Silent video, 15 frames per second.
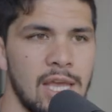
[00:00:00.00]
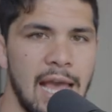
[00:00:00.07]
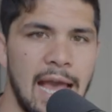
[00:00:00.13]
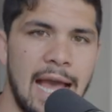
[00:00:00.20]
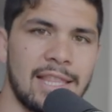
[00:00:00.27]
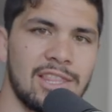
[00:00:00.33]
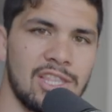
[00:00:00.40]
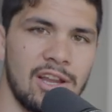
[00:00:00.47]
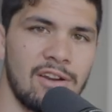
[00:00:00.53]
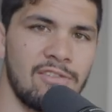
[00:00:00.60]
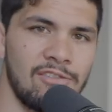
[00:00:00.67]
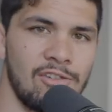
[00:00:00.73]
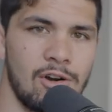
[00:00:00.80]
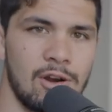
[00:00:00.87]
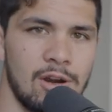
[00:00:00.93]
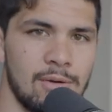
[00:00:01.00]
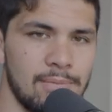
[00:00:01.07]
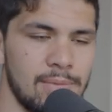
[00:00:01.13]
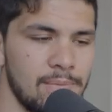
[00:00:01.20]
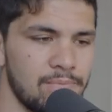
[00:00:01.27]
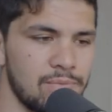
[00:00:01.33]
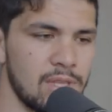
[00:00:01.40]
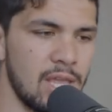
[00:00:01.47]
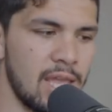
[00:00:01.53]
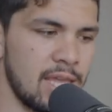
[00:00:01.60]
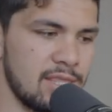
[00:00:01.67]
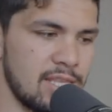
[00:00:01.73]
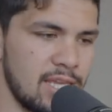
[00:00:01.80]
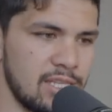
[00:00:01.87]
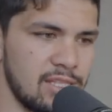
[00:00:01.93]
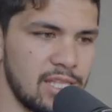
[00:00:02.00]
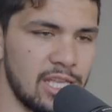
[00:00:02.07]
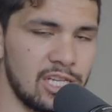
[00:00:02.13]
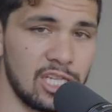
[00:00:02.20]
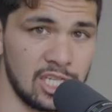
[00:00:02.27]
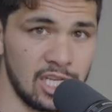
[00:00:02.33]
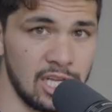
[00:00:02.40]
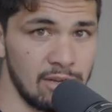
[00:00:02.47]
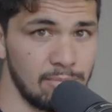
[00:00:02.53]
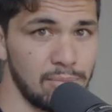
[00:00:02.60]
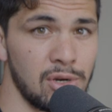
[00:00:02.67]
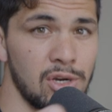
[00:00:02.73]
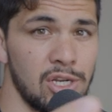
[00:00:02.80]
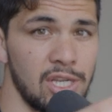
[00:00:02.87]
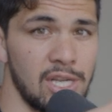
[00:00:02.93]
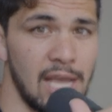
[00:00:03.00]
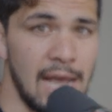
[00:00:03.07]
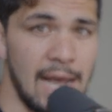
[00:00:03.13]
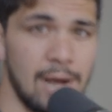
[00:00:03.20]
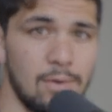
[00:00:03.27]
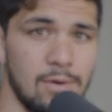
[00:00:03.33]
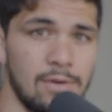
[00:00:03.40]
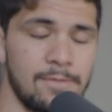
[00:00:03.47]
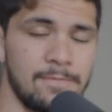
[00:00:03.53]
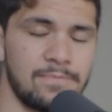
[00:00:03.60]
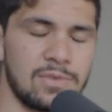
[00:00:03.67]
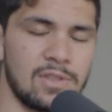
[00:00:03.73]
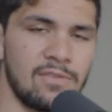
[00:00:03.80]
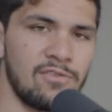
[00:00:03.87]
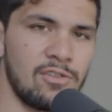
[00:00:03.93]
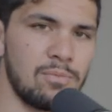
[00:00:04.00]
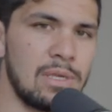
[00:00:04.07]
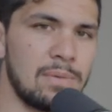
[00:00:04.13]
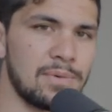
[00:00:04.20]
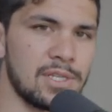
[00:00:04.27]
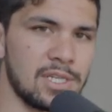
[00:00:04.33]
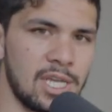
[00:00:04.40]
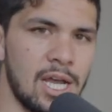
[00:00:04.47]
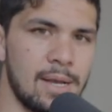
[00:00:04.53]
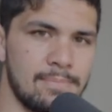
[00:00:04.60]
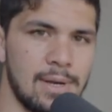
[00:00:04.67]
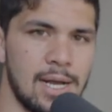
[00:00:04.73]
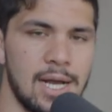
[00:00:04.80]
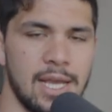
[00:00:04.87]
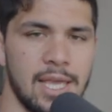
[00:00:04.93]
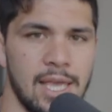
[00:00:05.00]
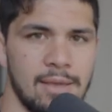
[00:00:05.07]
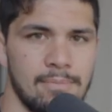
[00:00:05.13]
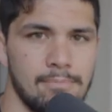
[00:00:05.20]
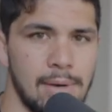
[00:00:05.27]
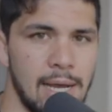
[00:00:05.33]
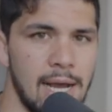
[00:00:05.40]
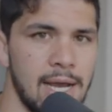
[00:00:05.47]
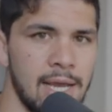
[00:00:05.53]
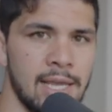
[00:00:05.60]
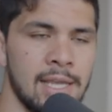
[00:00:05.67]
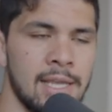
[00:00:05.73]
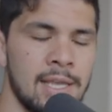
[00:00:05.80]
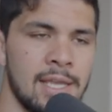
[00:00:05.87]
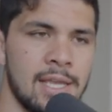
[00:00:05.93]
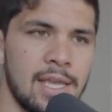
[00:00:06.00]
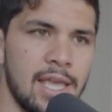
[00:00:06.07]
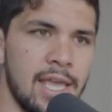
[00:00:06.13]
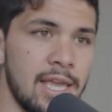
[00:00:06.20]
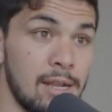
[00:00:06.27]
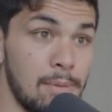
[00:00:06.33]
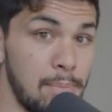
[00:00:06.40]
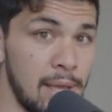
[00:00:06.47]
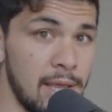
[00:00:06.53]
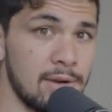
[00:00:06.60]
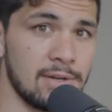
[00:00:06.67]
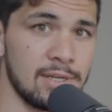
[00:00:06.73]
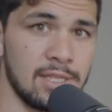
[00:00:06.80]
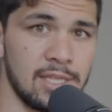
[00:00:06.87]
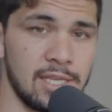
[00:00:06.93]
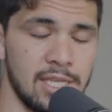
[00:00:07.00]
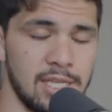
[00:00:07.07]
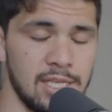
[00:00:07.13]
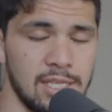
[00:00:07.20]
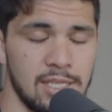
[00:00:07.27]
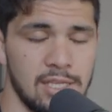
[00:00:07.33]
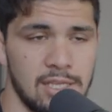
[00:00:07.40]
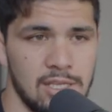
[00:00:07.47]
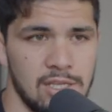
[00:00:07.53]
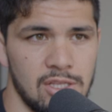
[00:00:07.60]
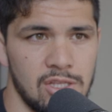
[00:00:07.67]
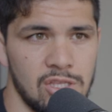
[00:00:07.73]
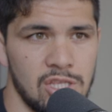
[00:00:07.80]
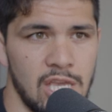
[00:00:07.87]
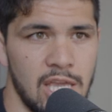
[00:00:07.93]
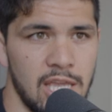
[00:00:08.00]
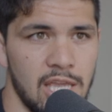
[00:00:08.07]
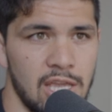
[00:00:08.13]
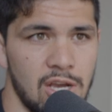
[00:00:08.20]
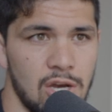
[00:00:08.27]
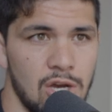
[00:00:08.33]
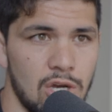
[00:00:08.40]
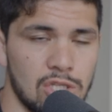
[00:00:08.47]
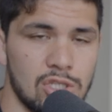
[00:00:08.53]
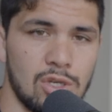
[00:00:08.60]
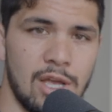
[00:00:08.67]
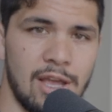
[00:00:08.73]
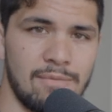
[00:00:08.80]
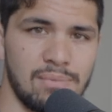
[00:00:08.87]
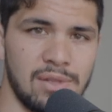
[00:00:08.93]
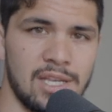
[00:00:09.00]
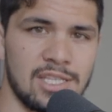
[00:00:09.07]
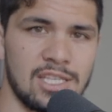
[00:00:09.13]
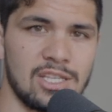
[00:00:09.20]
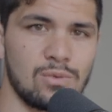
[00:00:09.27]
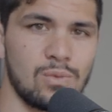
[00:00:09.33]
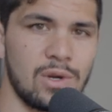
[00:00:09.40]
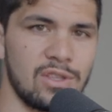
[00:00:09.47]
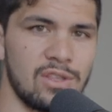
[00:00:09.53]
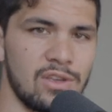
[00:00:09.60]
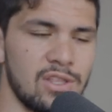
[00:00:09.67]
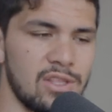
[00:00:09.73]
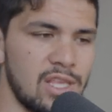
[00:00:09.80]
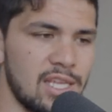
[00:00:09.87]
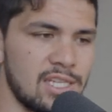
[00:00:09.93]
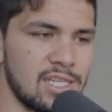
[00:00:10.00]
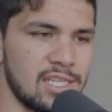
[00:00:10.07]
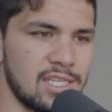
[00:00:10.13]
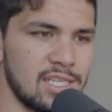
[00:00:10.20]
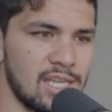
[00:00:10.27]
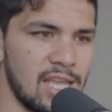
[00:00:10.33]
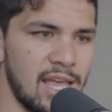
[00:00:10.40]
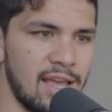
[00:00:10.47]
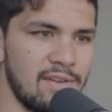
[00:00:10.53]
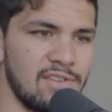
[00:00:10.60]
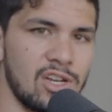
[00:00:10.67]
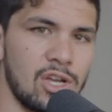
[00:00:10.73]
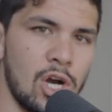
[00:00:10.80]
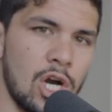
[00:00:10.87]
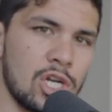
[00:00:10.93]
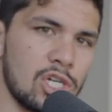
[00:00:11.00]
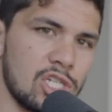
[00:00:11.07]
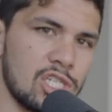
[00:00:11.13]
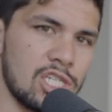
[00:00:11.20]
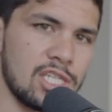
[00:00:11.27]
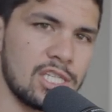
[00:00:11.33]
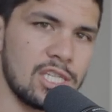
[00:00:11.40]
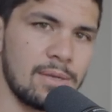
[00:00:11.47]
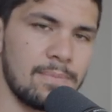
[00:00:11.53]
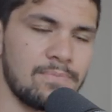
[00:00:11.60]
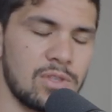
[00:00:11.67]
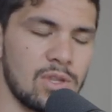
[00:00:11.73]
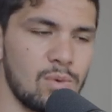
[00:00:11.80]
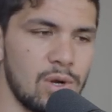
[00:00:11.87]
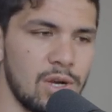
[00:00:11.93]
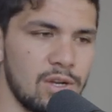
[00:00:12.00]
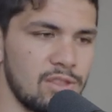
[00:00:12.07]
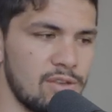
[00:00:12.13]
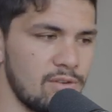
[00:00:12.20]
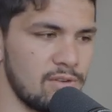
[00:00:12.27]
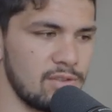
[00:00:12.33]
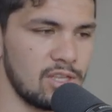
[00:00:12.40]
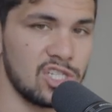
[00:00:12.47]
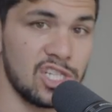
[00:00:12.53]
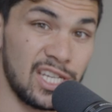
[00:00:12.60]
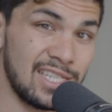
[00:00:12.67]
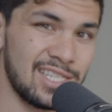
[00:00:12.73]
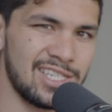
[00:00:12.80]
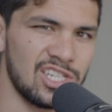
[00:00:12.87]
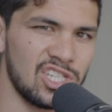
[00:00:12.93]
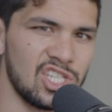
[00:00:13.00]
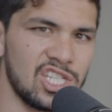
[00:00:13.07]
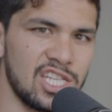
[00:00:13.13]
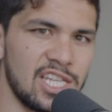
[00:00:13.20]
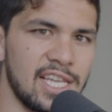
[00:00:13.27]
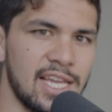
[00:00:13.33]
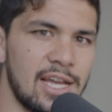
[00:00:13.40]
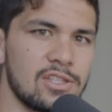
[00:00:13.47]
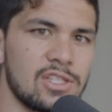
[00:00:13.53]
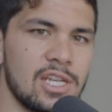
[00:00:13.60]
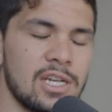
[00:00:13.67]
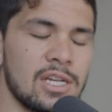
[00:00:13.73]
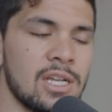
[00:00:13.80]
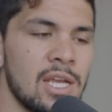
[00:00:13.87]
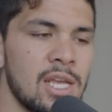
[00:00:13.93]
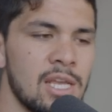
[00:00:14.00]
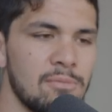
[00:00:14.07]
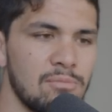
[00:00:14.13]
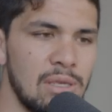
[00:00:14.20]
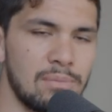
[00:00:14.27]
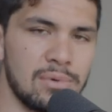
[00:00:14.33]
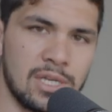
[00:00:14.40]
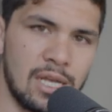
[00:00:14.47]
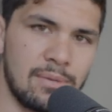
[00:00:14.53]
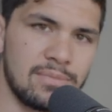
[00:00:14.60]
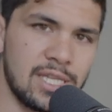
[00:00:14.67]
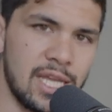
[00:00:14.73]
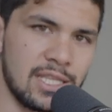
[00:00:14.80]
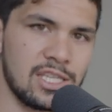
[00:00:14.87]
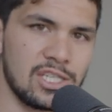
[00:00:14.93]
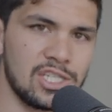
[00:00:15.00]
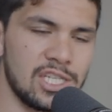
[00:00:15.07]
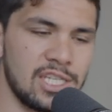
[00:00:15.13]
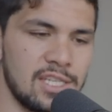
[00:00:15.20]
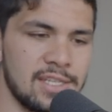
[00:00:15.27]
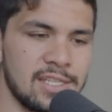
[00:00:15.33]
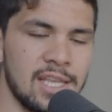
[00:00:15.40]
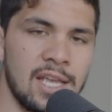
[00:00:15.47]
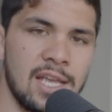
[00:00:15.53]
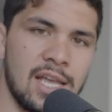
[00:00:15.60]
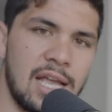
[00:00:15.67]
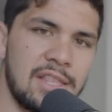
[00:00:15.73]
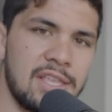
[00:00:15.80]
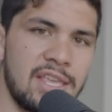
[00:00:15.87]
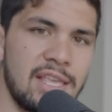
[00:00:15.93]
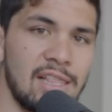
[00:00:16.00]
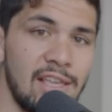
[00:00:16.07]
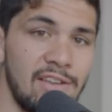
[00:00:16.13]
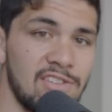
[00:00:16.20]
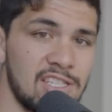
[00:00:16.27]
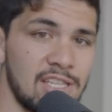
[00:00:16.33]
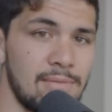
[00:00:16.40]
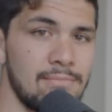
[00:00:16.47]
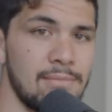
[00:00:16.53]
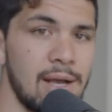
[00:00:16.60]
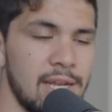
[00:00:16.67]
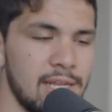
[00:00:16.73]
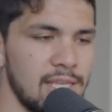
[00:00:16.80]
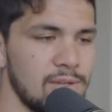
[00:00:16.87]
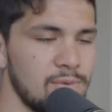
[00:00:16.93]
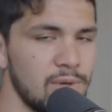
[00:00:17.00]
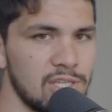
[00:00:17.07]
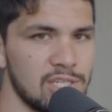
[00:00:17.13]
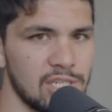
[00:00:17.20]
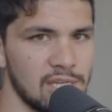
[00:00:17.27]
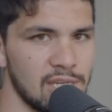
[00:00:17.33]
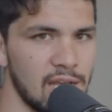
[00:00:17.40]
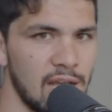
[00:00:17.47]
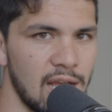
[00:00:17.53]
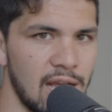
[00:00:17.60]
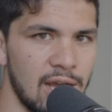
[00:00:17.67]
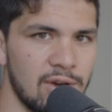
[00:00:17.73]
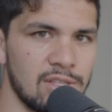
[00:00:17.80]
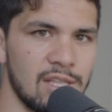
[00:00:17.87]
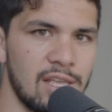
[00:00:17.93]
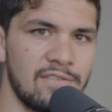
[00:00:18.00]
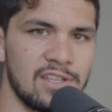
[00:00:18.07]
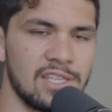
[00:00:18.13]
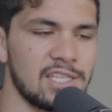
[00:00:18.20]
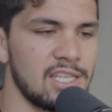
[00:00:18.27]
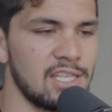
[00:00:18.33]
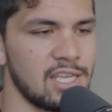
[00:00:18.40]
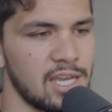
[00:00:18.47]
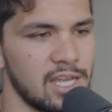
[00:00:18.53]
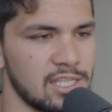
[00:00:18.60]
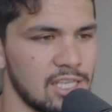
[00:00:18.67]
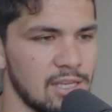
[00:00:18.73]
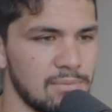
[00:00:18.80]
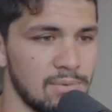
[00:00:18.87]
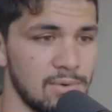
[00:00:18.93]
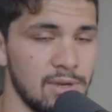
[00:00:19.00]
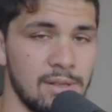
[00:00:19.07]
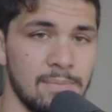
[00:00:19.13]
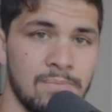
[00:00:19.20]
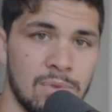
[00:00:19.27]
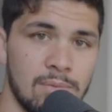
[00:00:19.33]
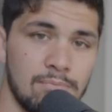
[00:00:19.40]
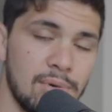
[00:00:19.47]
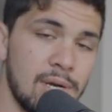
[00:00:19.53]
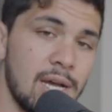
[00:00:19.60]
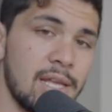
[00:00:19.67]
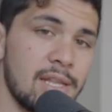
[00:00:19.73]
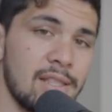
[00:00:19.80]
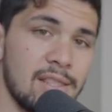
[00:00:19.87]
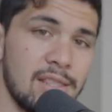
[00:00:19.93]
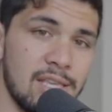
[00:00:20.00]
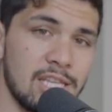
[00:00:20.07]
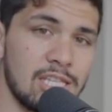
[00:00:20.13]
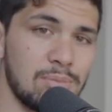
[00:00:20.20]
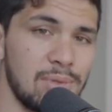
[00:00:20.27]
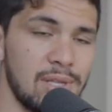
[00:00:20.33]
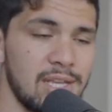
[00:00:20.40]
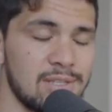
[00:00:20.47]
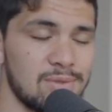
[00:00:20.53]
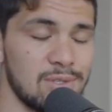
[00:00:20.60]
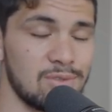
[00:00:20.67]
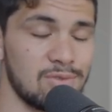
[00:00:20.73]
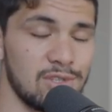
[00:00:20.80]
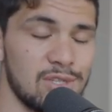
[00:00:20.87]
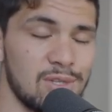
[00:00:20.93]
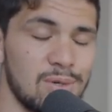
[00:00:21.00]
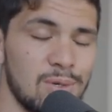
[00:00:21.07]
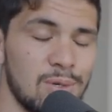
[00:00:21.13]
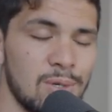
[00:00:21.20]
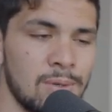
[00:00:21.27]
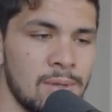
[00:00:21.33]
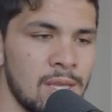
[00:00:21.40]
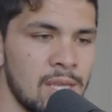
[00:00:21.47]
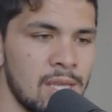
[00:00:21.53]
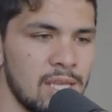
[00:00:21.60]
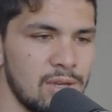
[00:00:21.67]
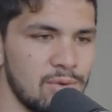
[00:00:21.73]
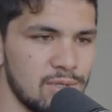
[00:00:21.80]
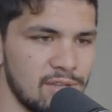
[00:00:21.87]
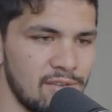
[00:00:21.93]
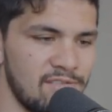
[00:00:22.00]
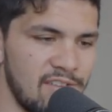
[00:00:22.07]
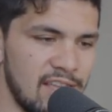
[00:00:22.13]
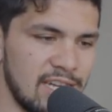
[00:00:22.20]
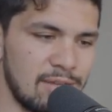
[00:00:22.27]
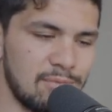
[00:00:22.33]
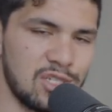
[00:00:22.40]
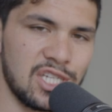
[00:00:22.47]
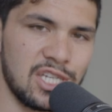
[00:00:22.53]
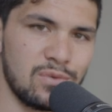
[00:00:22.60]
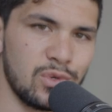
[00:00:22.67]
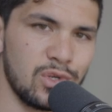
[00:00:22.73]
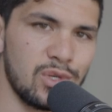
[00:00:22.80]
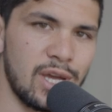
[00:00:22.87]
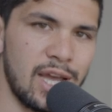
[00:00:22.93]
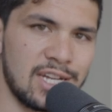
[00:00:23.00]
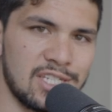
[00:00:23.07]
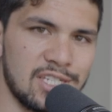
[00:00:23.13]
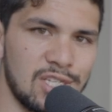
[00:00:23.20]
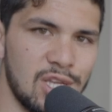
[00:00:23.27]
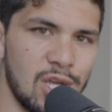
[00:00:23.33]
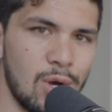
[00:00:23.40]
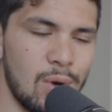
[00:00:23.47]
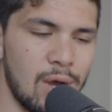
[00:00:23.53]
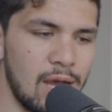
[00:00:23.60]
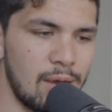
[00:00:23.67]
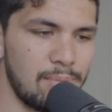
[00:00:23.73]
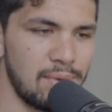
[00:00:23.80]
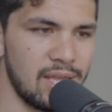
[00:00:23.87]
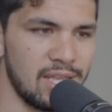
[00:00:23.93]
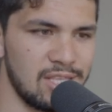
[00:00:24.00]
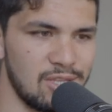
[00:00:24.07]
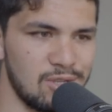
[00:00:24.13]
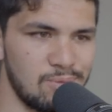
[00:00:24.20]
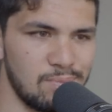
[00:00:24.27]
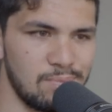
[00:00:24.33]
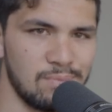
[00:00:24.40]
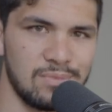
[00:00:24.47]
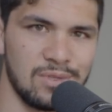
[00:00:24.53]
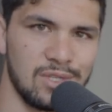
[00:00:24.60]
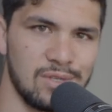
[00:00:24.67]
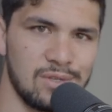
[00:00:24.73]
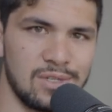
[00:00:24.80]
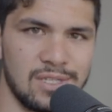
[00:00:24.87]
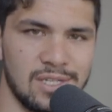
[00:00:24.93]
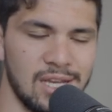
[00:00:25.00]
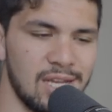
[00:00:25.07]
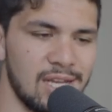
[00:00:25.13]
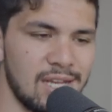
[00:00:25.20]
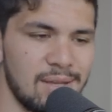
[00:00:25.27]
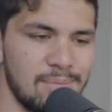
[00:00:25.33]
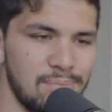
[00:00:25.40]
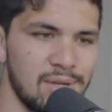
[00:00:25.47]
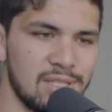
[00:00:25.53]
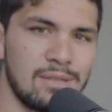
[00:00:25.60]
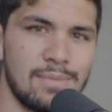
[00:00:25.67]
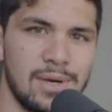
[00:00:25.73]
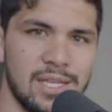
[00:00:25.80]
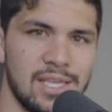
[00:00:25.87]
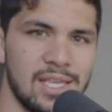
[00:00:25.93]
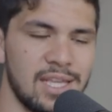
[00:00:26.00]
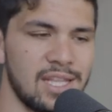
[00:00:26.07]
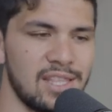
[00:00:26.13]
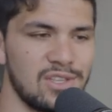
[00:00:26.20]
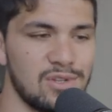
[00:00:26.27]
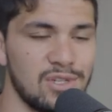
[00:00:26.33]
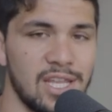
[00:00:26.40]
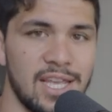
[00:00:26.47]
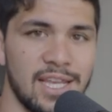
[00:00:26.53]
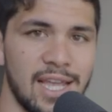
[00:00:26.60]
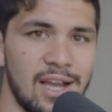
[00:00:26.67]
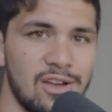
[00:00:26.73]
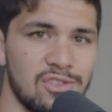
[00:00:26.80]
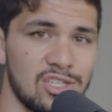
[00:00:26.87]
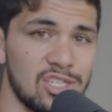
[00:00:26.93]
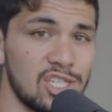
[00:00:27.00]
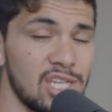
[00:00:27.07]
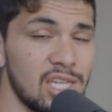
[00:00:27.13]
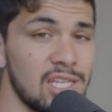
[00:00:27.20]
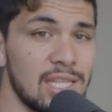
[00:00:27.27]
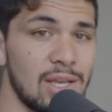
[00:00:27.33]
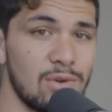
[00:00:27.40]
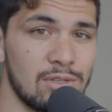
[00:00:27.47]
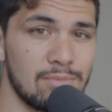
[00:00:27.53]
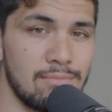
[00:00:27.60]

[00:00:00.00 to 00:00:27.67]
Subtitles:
at their farm, and then they just kind of put it out for people to come by and buy. And apparently, they also have places where they just have an honor system where the cheese is just sitting out there. People come take the cheese and then they leave some money, which I would love to see that at some point. But this place was really cool. It was a vending machine where you actually go up and you put the money in and then you take out this cheese that was